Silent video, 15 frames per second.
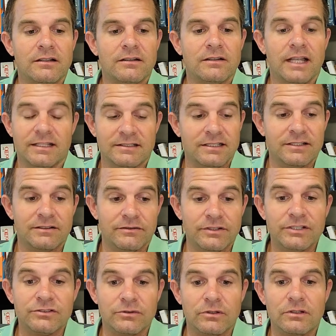as an
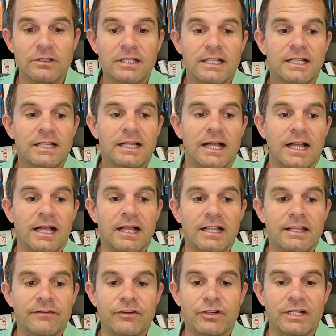individual uh,
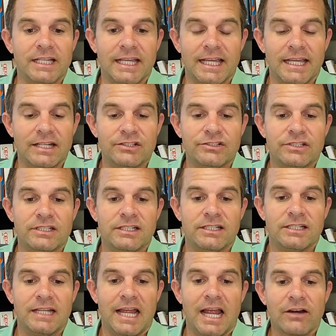if you're engaged
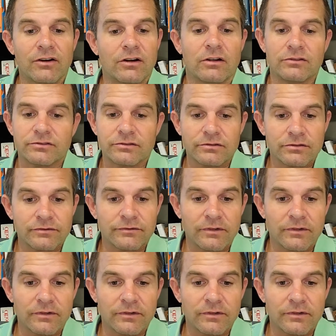in agricultural,